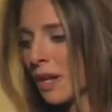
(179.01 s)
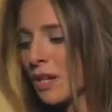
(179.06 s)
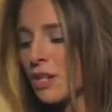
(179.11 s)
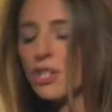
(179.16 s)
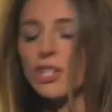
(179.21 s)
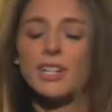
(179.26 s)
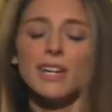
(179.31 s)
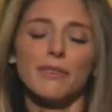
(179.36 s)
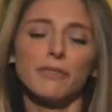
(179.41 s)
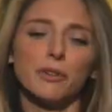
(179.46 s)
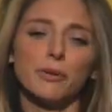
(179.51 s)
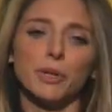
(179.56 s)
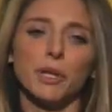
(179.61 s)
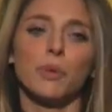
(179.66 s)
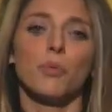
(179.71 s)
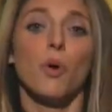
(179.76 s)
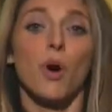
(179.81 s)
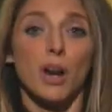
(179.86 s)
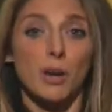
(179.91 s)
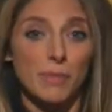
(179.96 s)
She never
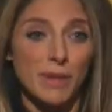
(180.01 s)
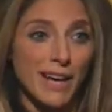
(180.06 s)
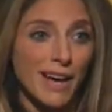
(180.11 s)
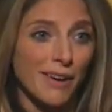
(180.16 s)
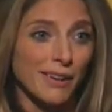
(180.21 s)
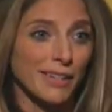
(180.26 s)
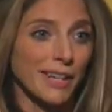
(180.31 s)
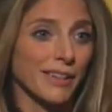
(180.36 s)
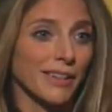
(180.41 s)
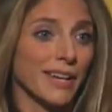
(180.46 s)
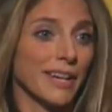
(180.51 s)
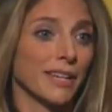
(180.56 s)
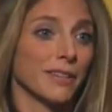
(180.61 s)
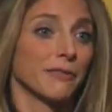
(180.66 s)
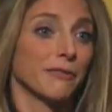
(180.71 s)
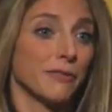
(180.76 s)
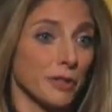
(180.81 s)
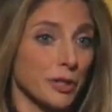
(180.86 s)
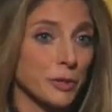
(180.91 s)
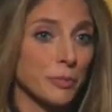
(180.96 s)
really wanted me out in LA in
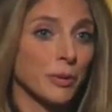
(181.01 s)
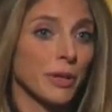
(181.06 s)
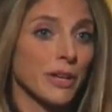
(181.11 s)
the first